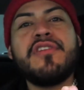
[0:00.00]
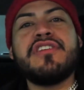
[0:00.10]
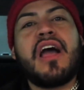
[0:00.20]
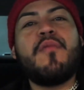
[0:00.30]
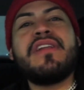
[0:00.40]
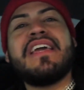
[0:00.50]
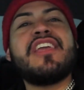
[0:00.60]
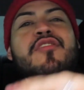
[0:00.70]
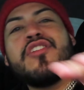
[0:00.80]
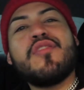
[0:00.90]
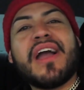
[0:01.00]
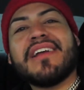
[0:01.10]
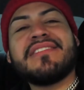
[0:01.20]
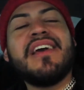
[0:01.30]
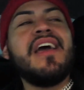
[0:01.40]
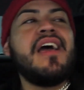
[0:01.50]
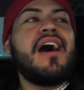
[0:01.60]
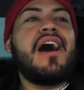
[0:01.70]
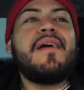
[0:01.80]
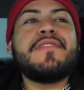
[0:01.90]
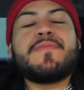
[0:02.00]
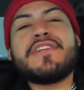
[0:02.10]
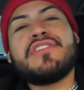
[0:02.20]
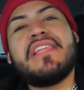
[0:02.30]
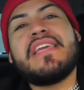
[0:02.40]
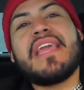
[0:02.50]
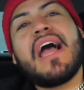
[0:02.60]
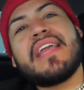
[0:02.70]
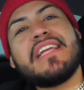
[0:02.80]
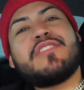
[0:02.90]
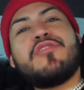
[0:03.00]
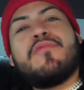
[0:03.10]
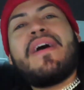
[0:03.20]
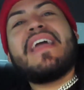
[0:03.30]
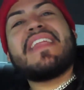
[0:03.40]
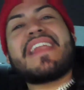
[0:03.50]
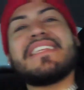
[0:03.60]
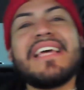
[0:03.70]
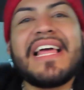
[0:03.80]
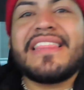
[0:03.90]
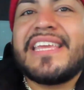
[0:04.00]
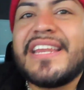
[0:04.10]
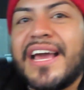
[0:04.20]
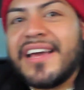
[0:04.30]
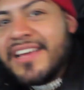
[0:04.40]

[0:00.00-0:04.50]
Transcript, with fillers: want to I want to hear you guys um, especially I uh, get to know my raza latina